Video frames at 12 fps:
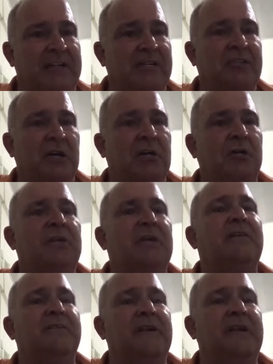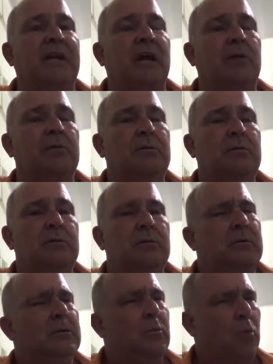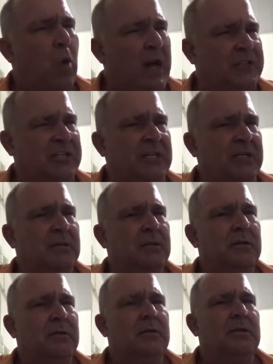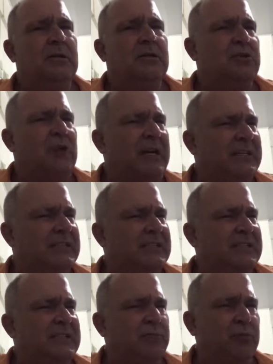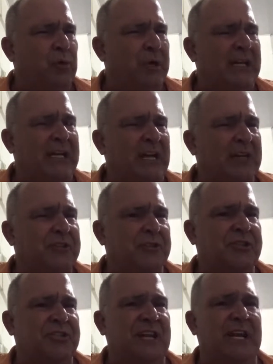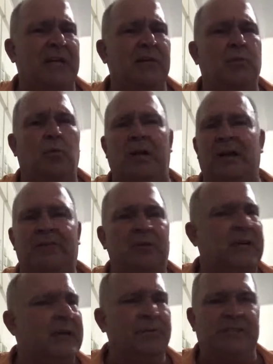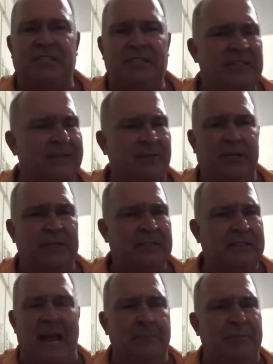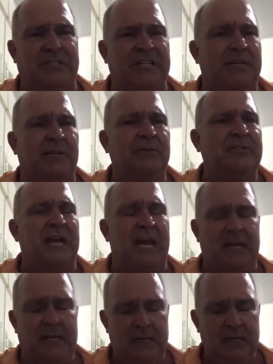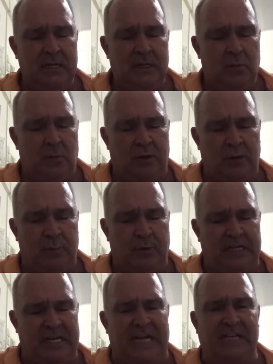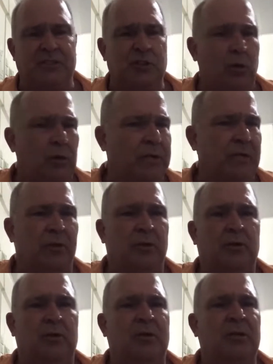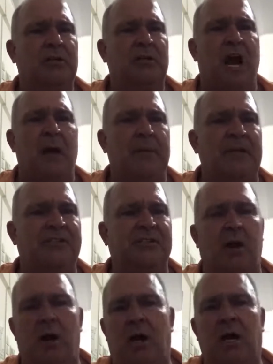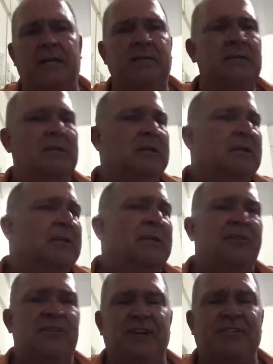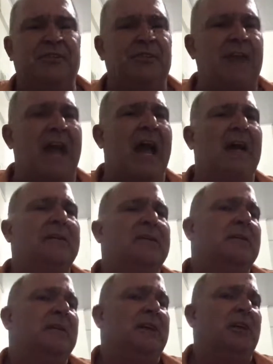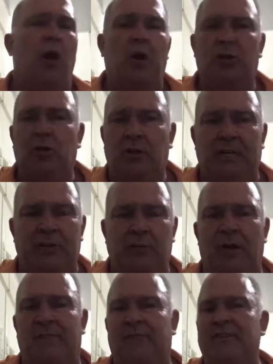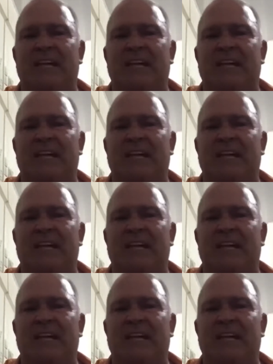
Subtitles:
a Jungle Link video, watch it, try to really understand whatever he was delivering at that particular day, whether it be an editorial or comments on this or that, an article he'd reference.